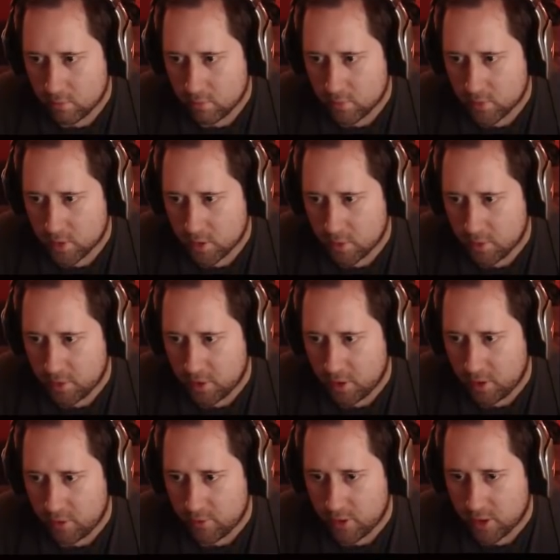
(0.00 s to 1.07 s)
Come on, dude,
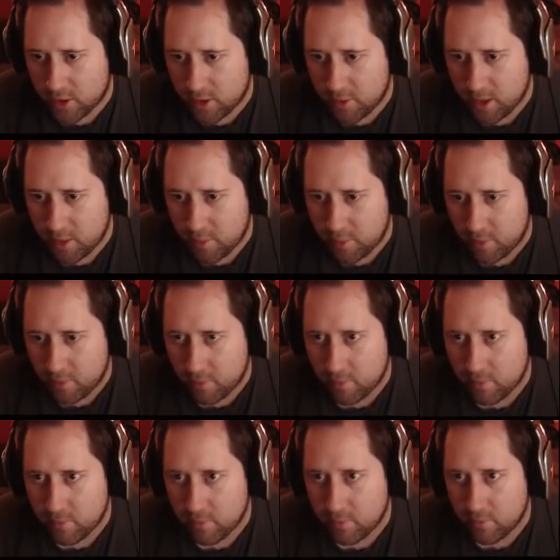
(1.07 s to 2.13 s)
fuck him up.
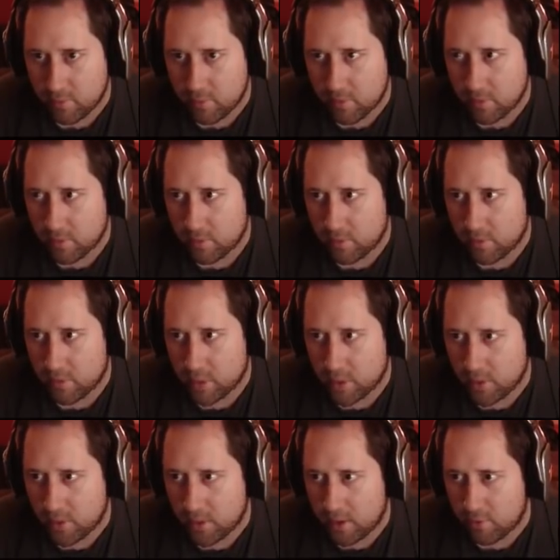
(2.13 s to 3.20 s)
I
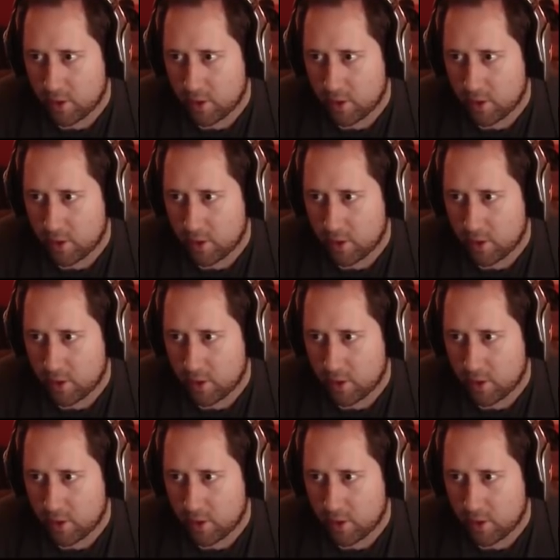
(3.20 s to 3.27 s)
think they're running